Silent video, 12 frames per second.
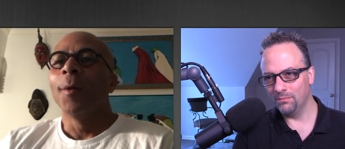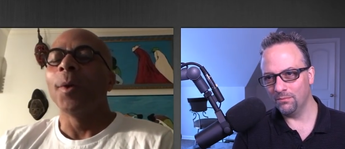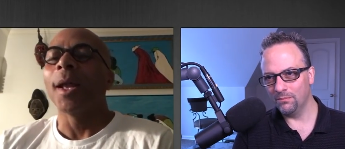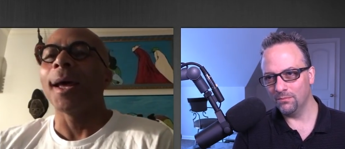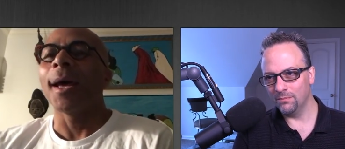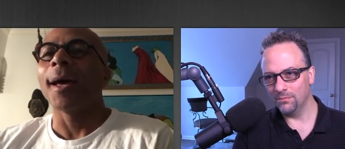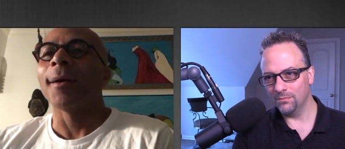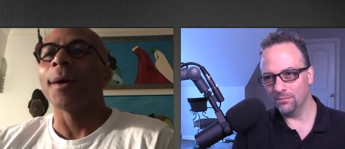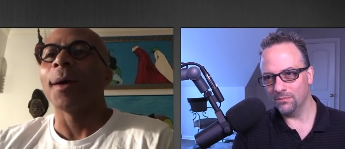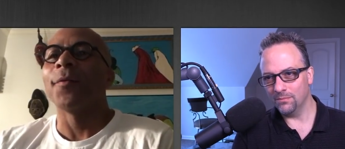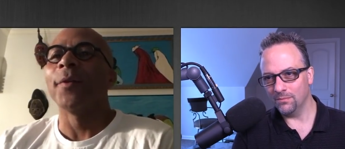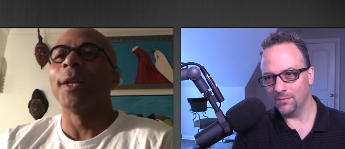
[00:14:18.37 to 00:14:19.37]
Speaker 1: Well,
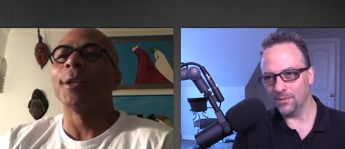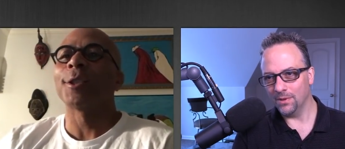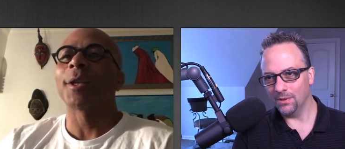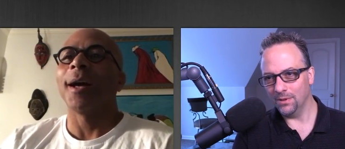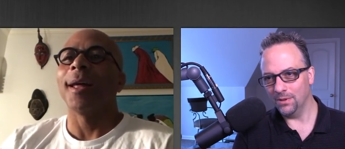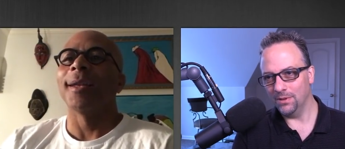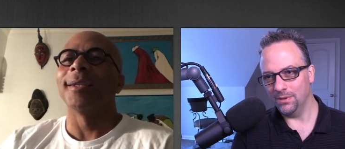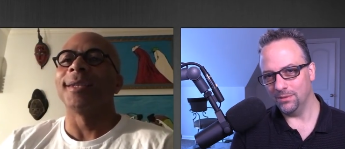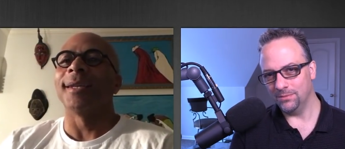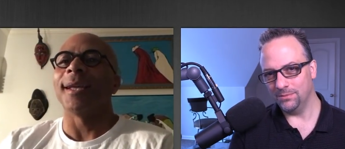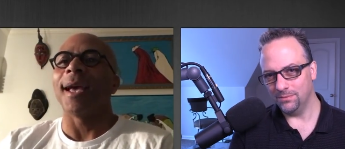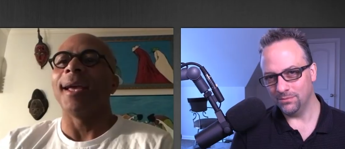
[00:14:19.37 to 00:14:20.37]
I, I, finished
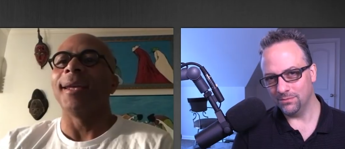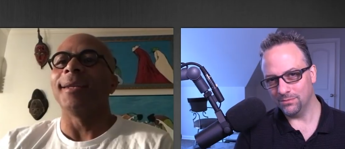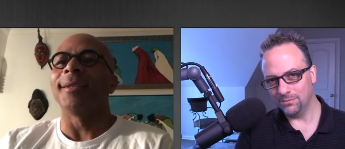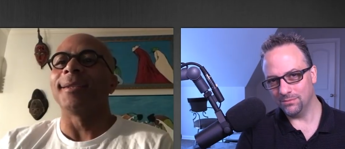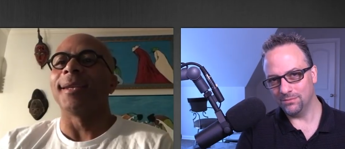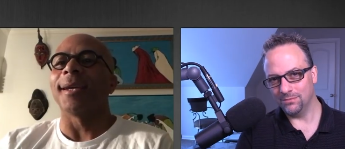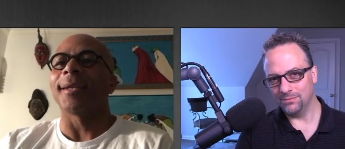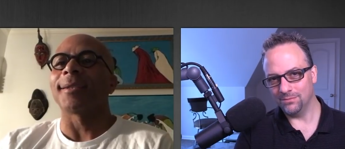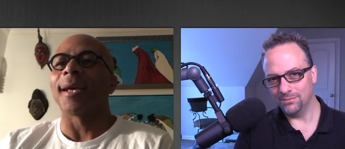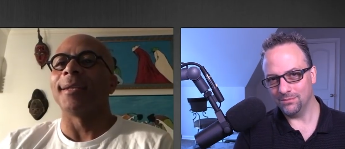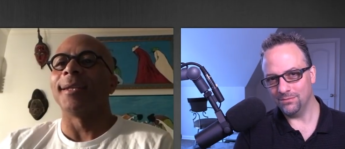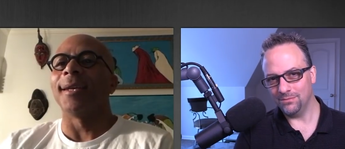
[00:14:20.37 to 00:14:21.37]
college in
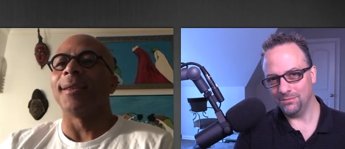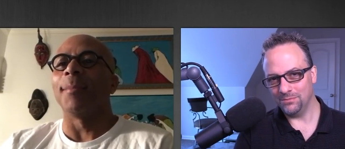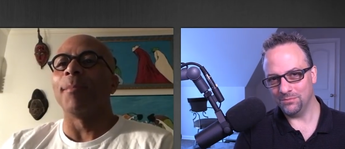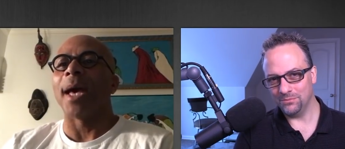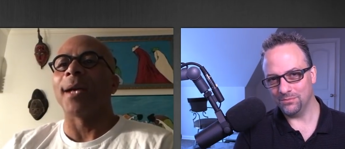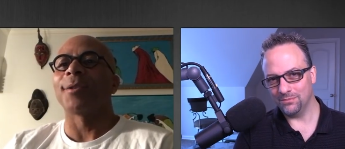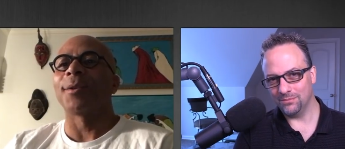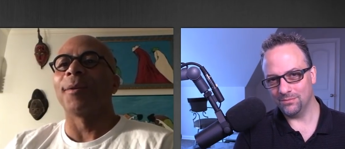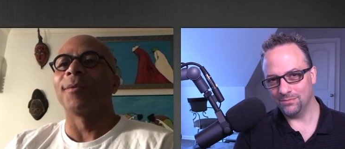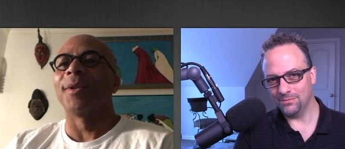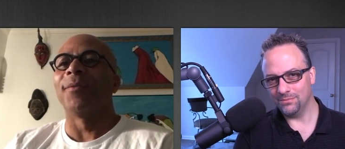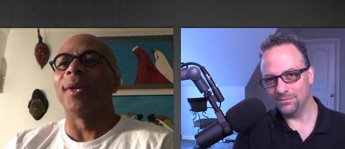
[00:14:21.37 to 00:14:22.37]
86. I did the
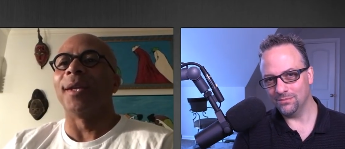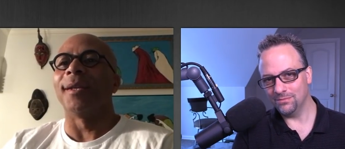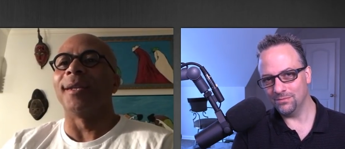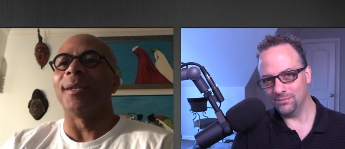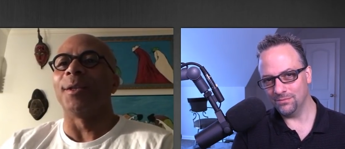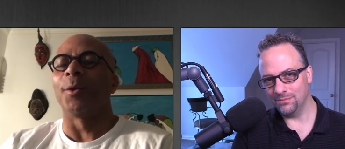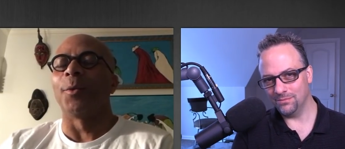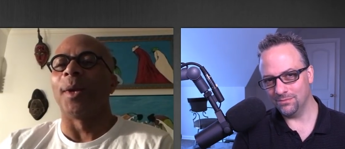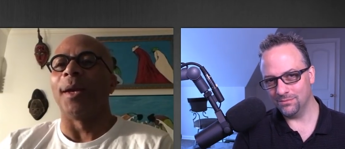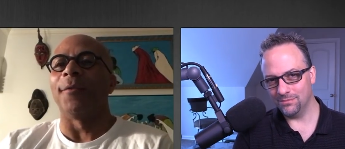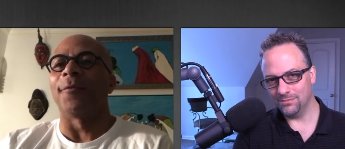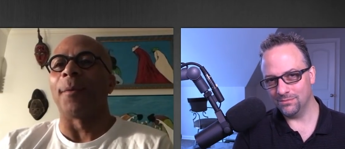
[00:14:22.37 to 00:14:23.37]
Master of Divinity
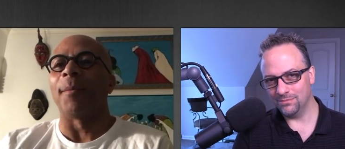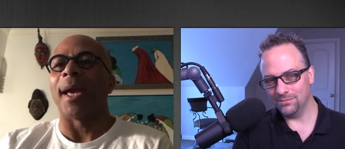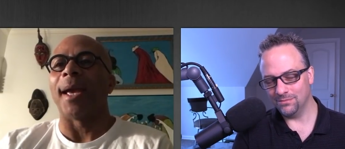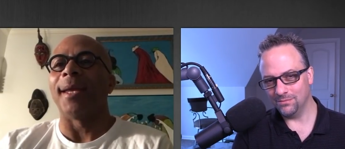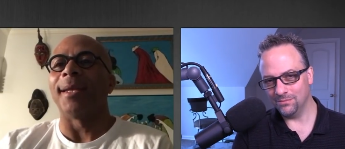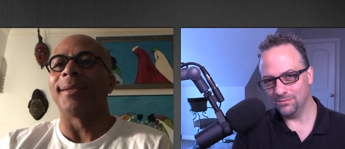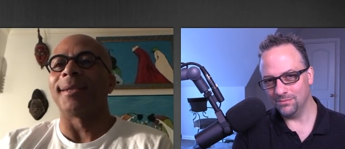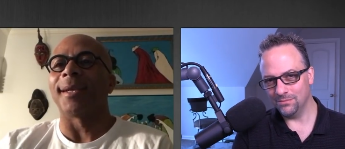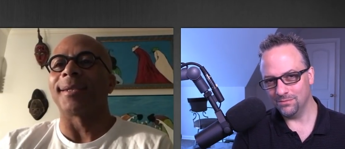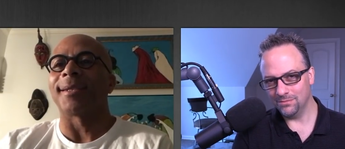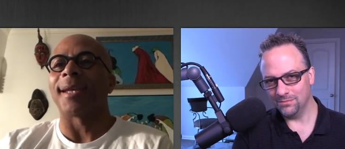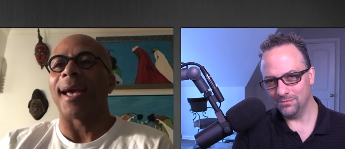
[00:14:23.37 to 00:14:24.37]
degree from
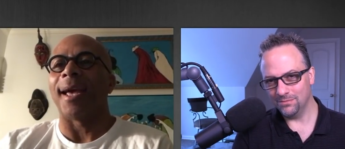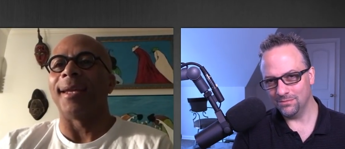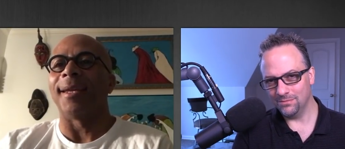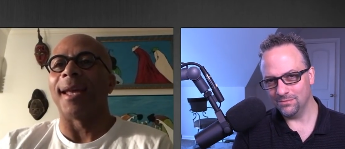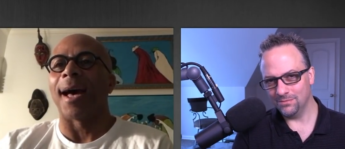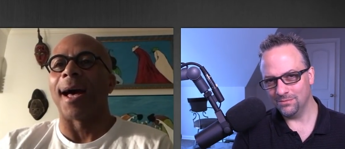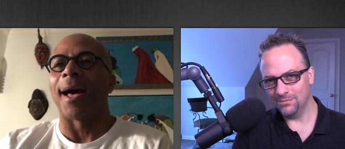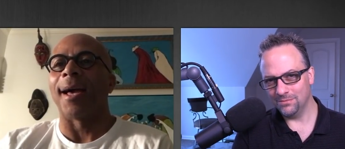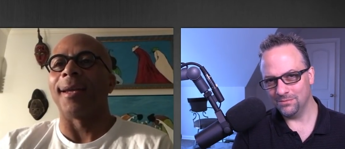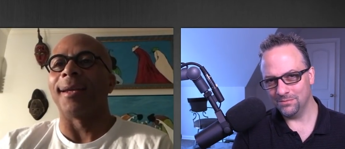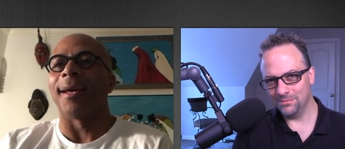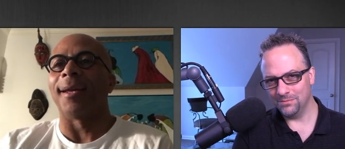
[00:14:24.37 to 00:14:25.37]
86 to
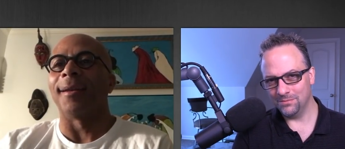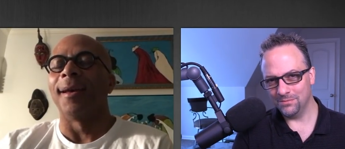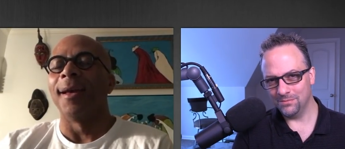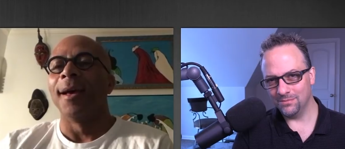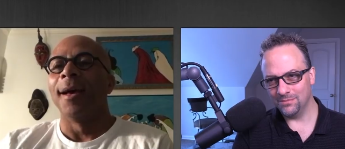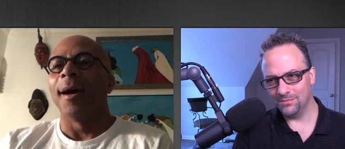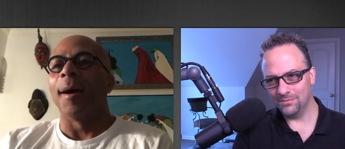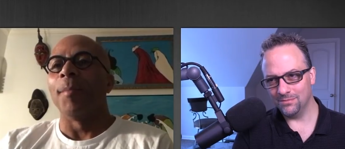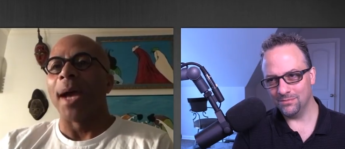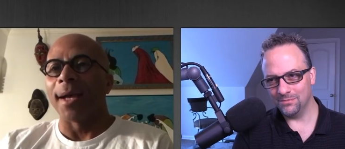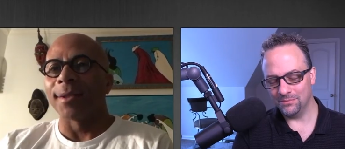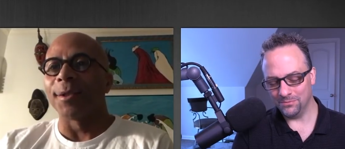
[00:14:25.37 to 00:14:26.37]
89 and a
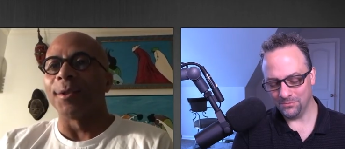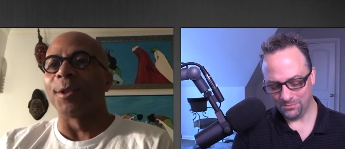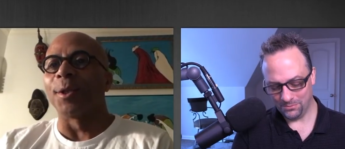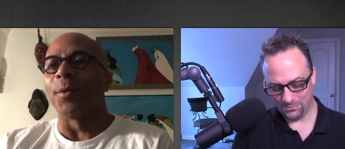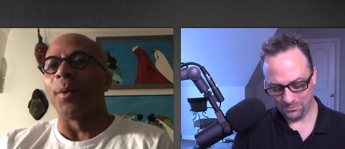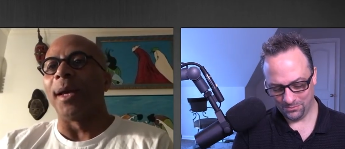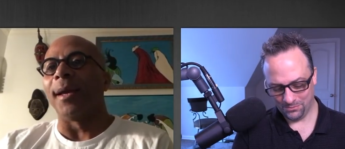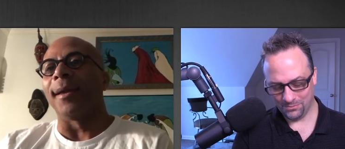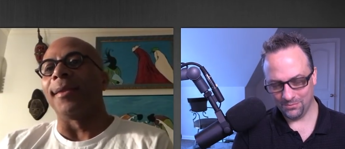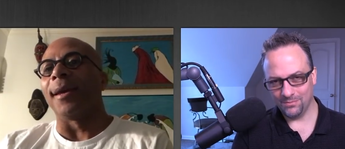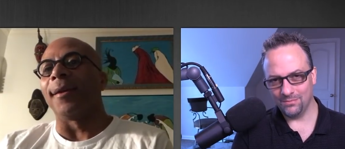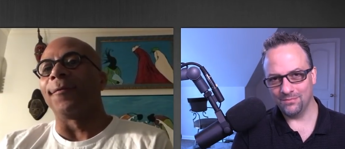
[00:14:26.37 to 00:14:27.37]
master's
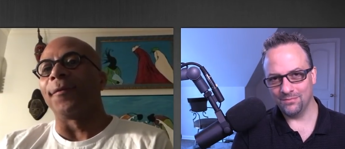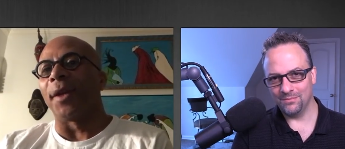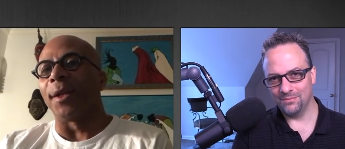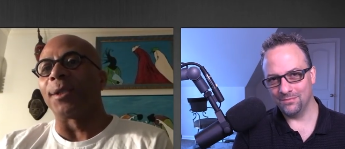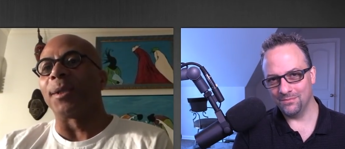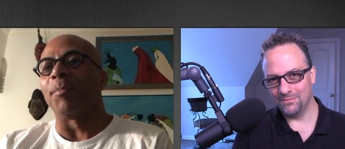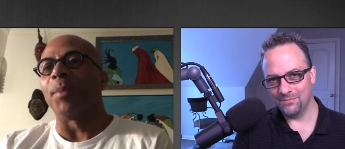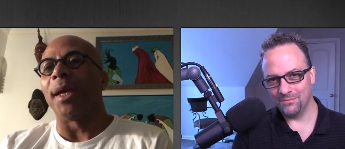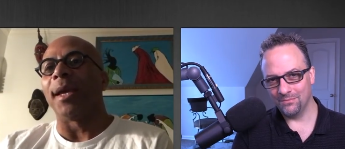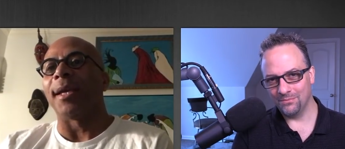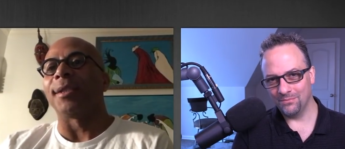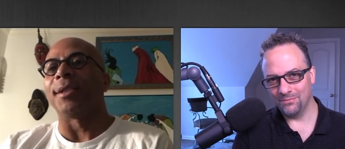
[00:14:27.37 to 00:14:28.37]
degree, and then finished the
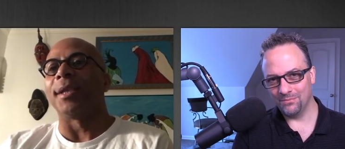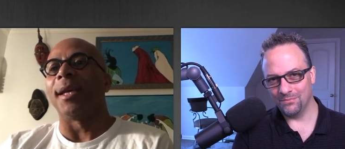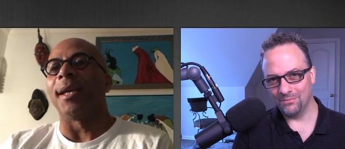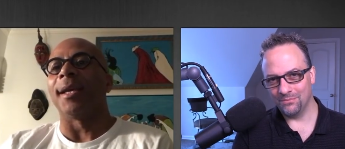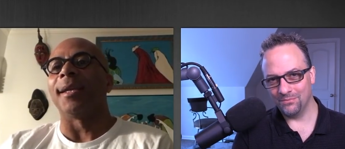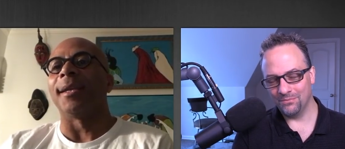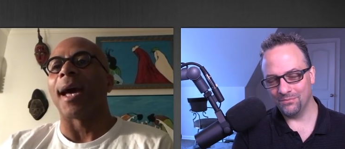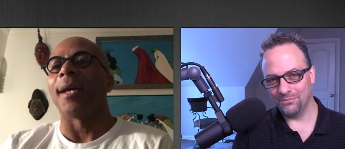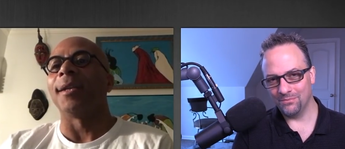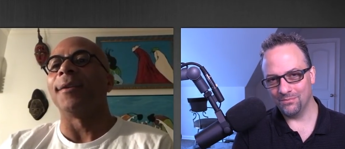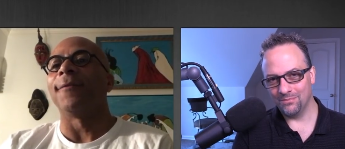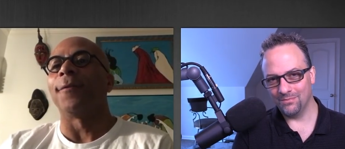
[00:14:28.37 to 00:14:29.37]
PhD in
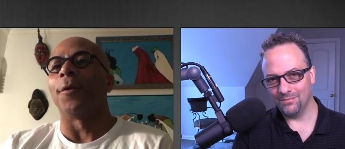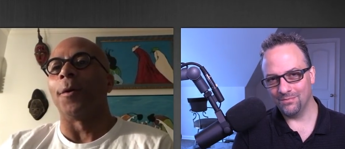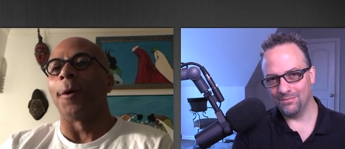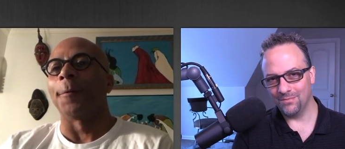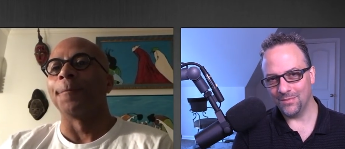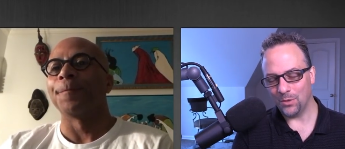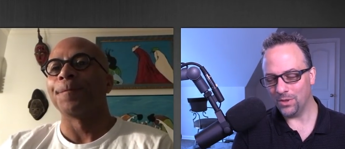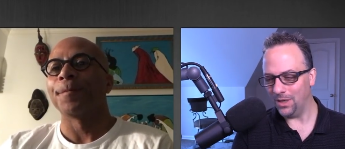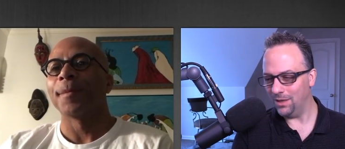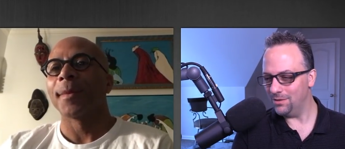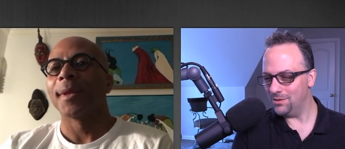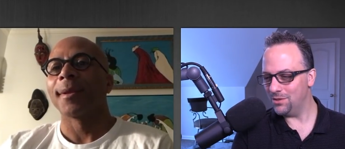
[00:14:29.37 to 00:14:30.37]
94.
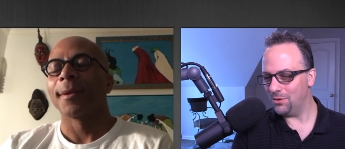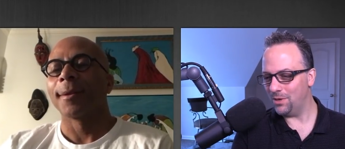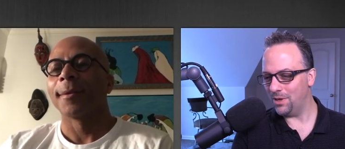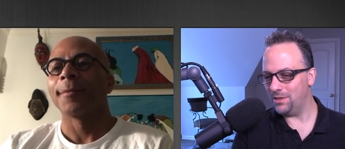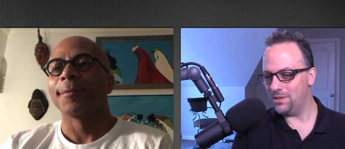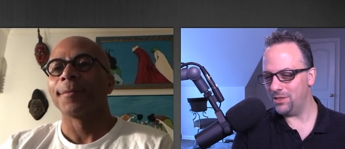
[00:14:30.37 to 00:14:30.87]
Speaker 2: Okay. So it's